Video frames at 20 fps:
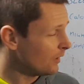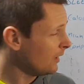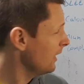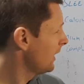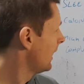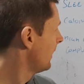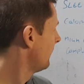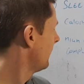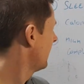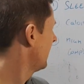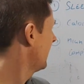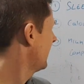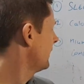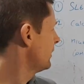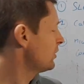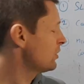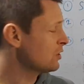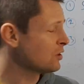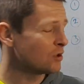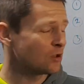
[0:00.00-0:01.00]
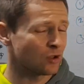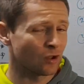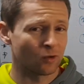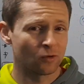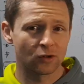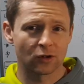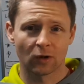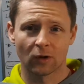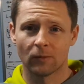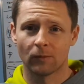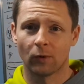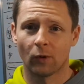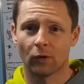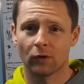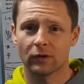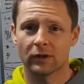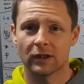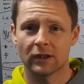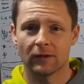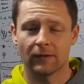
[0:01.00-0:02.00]
And that is so
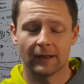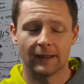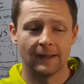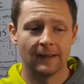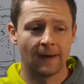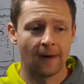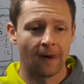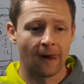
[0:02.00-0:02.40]
important to do it.